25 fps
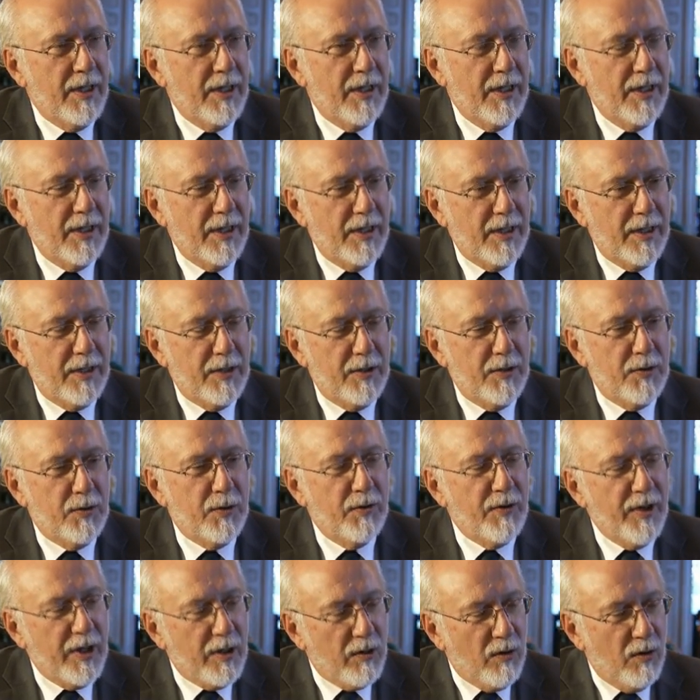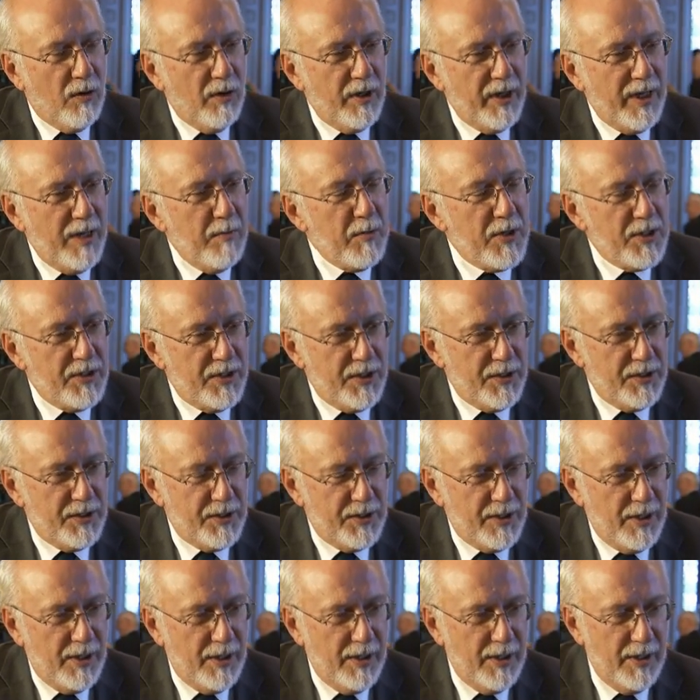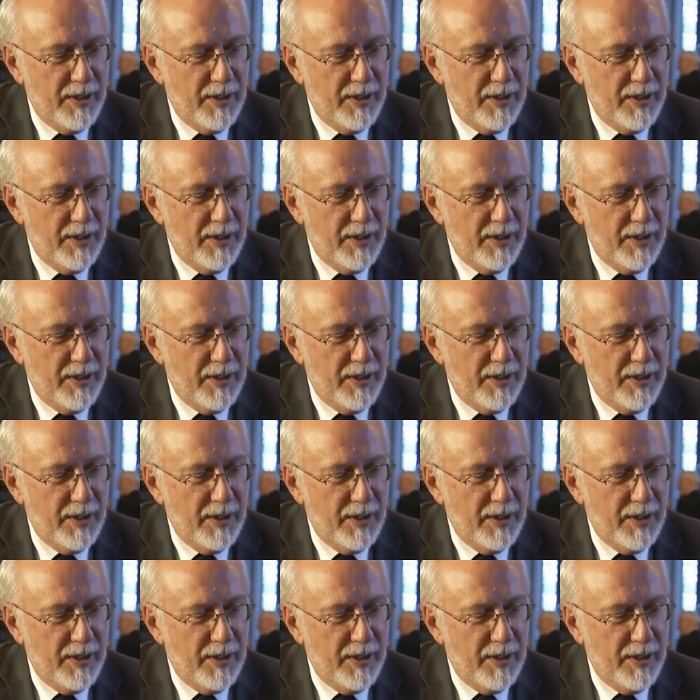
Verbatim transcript: to record images